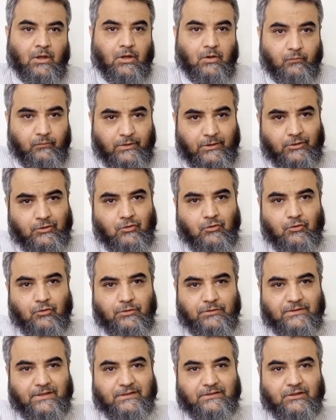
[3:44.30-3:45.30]
We
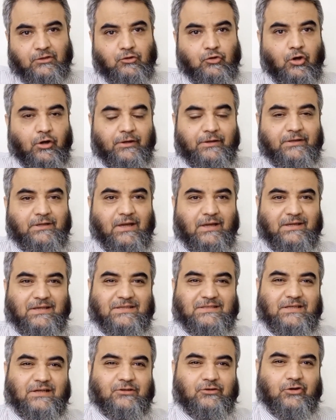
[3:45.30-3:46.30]
know that the cornea
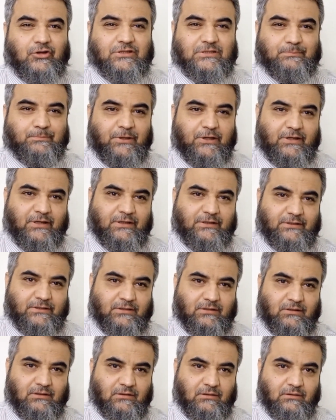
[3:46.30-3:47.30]
is a
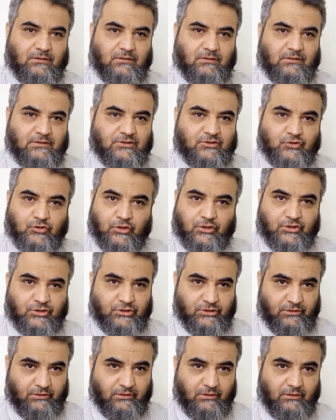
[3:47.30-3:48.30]
transparent
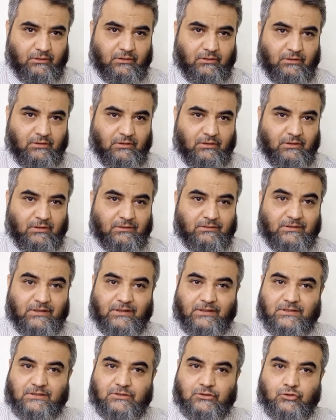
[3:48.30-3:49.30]
structure.
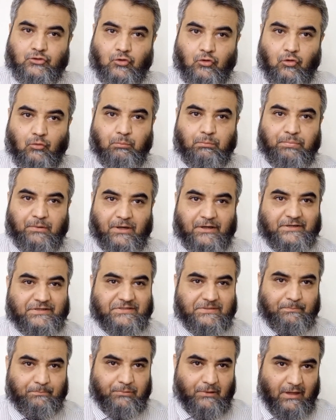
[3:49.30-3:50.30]
There is no blood
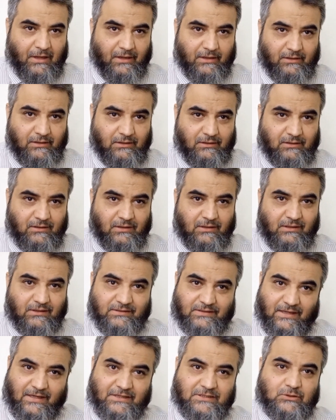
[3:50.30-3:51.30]
supply.
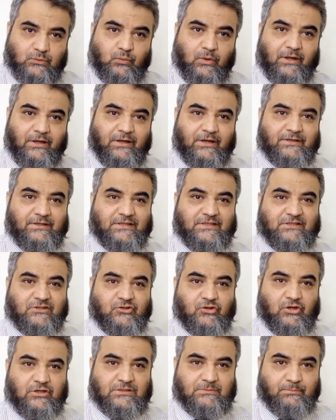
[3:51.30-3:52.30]
That's why it is
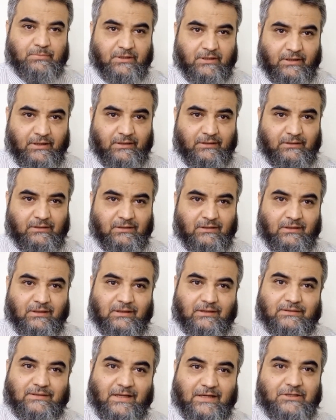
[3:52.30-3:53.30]
transparent.
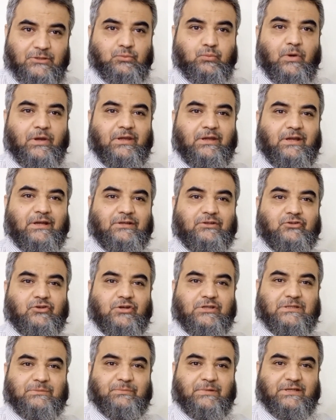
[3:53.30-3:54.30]
That's why it
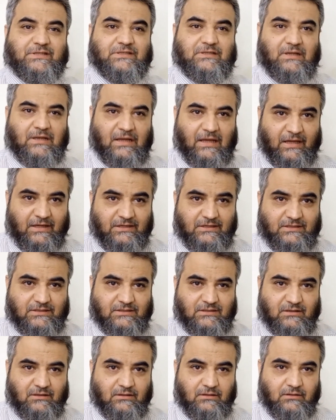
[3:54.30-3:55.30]
transmits
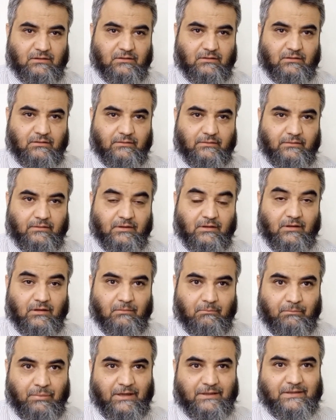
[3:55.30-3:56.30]
light.
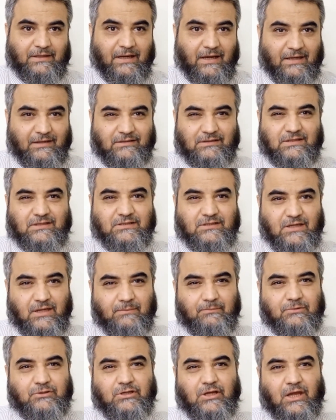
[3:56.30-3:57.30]
But at the
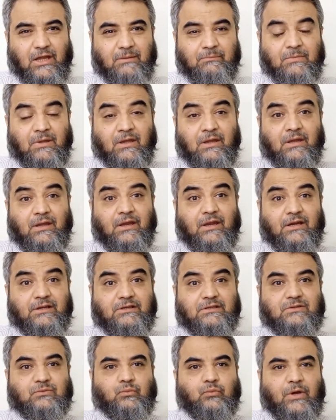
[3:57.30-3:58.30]
same time, it
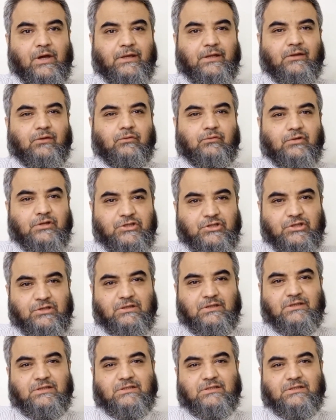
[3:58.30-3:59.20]
is very richly